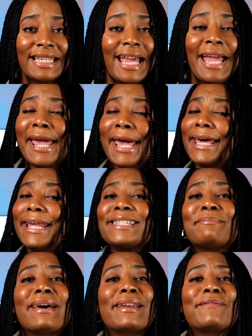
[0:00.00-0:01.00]
it
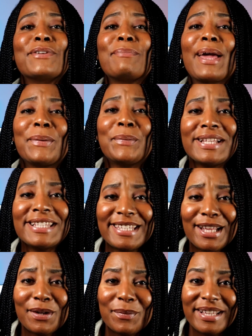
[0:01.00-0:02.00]
doesn't matter if you made one
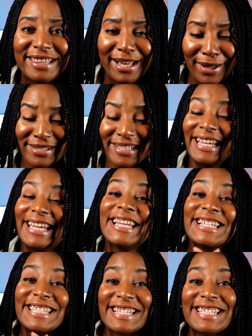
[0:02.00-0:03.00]
sale or 1,000, it
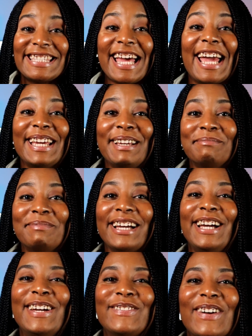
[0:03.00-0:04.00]
is the same,
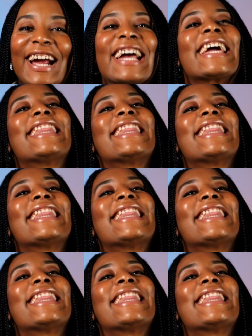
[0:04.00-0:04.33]
right?